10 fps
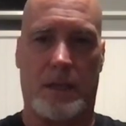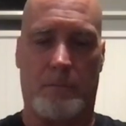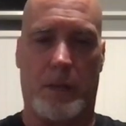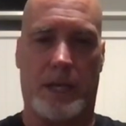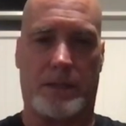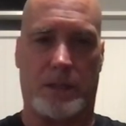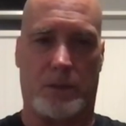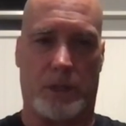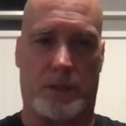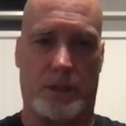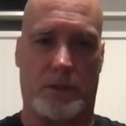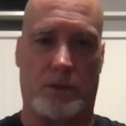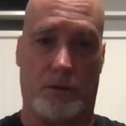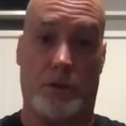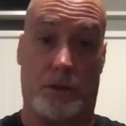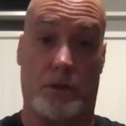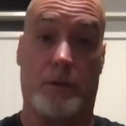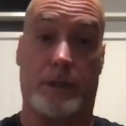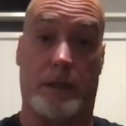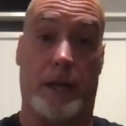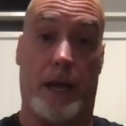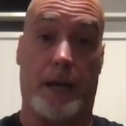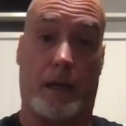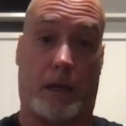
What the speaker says: message, which is you deserve to die.